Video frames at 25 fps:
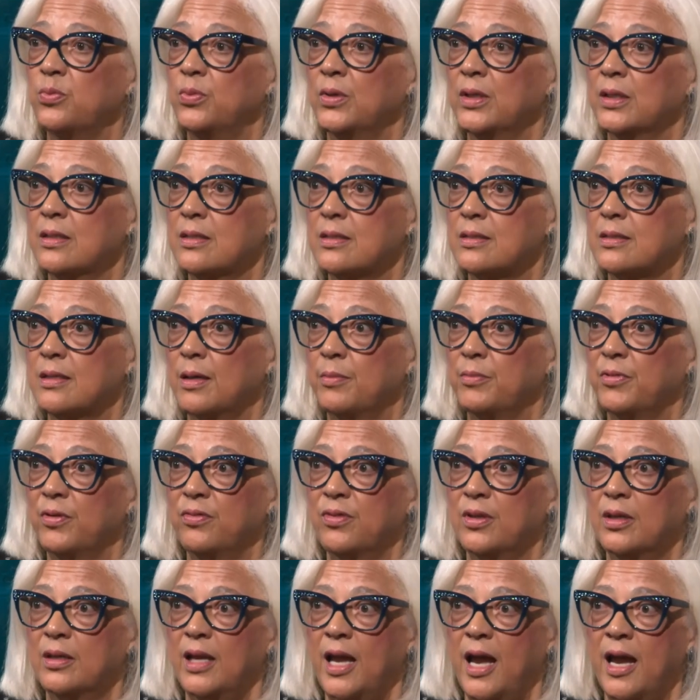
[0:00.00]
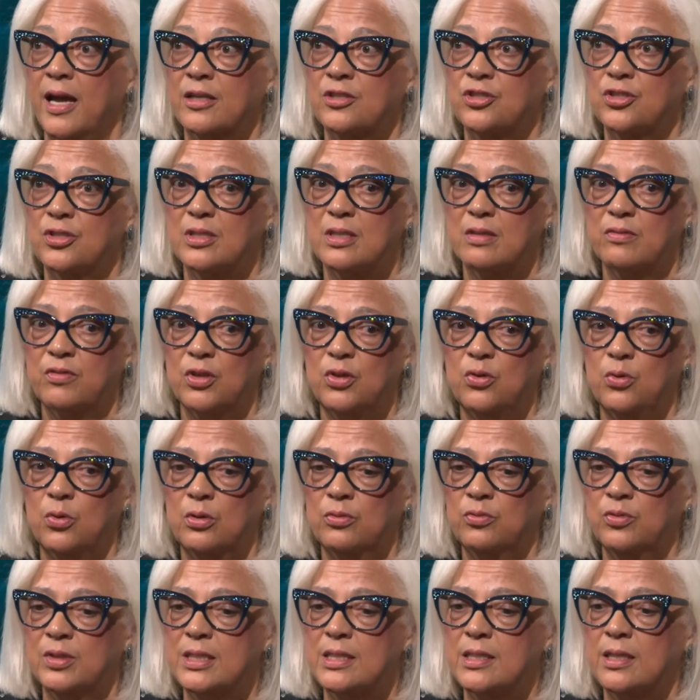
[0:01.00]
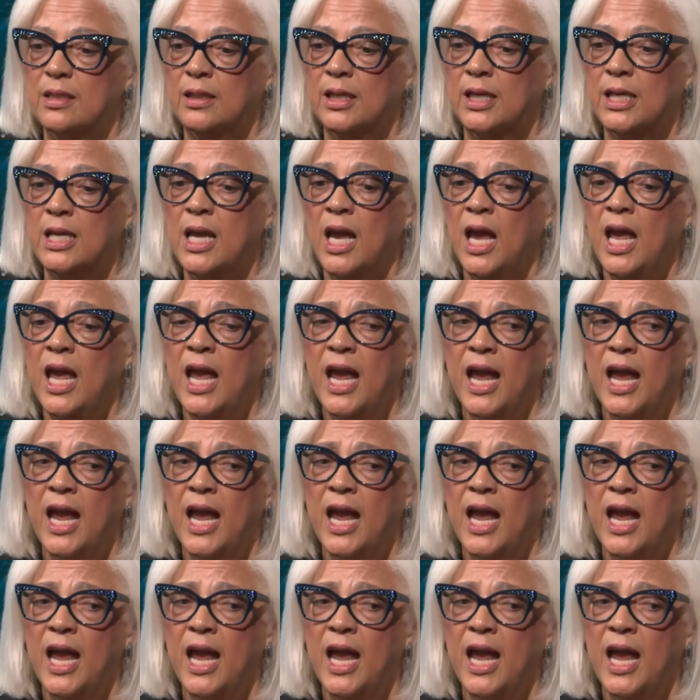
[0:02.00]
with some of the actions of the court recently.